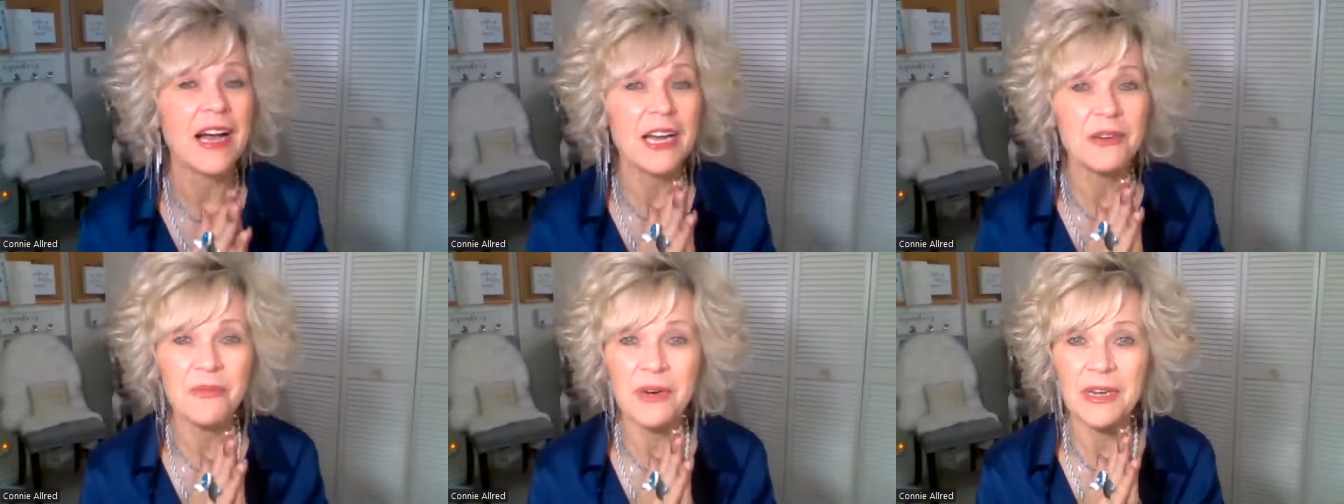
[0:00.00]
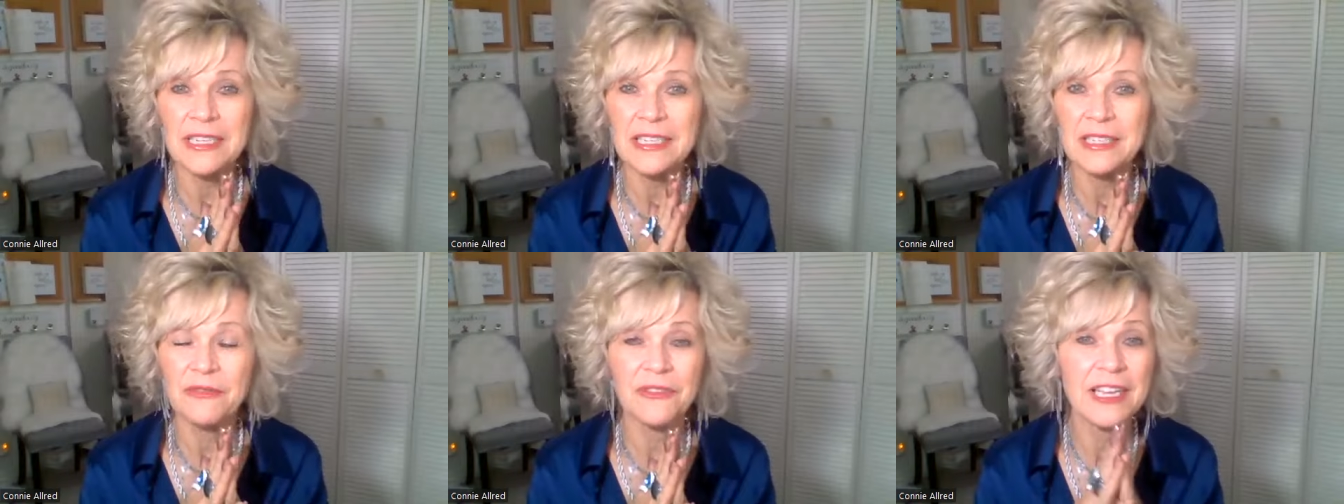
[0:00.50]
I
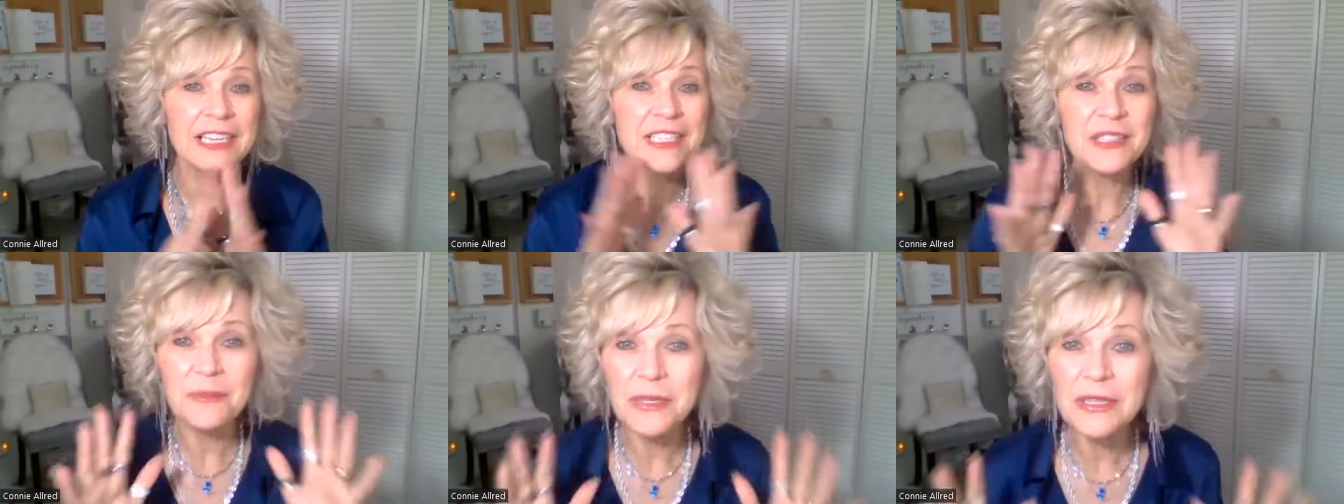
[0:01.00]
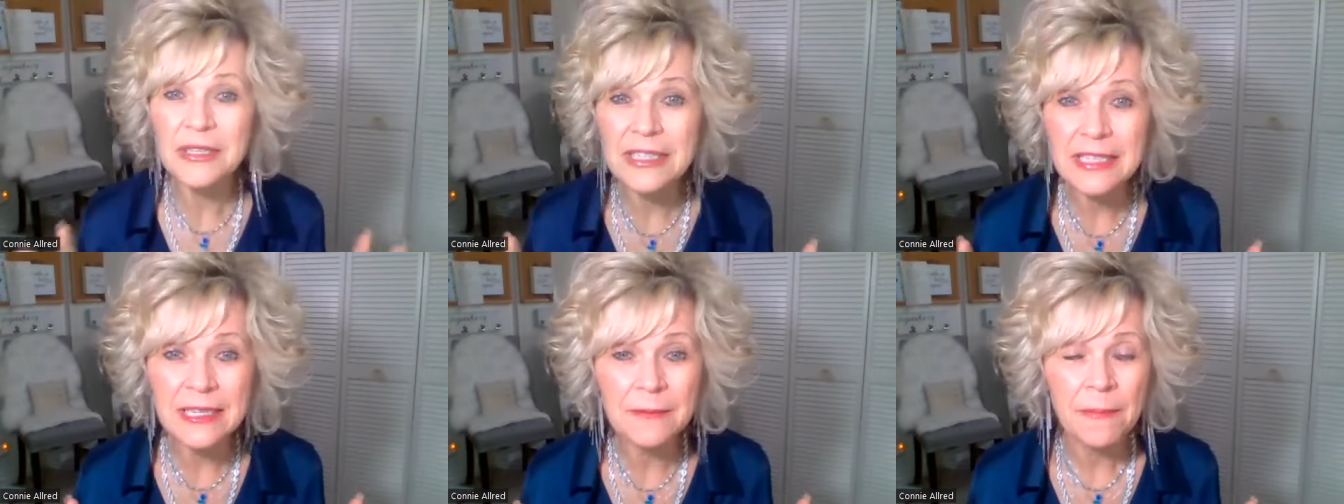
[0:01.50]
wanted
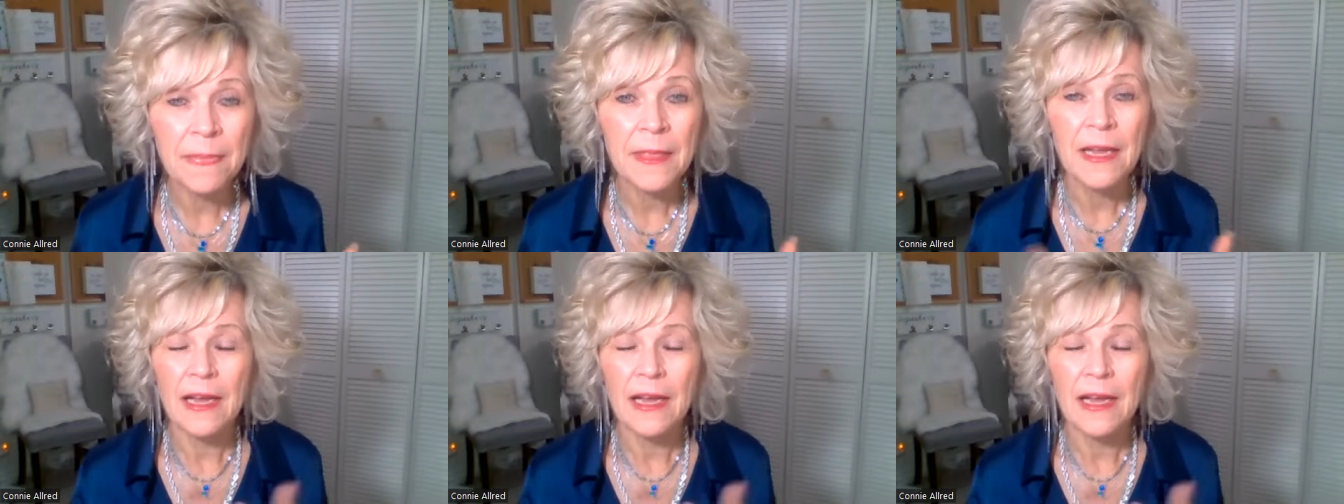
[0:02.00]
flexibility.